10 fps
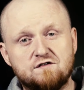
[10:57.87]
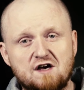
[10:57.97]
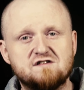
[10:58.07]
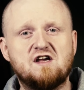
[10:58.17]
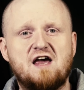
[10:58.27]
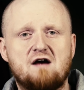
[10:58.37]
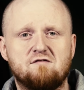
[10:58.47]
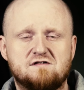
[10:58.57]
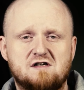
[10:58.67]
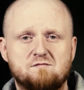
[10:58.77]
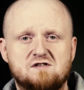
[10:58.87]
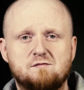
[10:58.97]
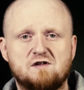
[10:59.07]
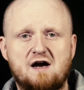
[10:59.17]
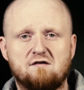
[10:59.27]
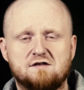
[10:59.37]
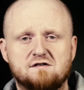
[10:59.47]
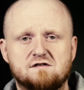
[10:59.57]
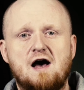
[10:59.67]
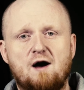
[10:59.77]
does carry some
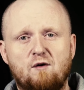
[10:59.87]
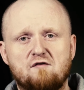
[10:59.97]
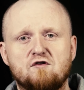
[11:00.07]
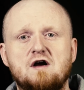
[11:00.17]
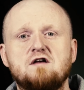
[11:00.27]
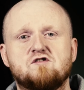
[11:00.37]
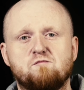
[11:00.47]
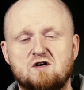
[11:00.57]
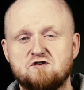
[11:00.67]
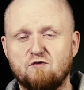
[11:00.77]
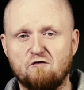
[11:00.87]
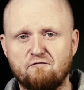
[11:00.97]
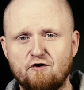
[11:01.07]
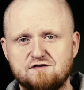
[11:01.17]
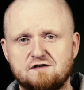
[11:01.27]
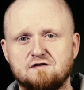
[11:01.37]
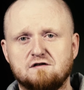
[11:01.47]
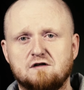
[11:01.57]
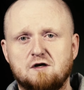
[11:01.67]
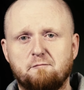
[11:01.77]
similarities, however, it's much more
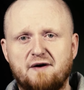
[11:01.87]
versatile and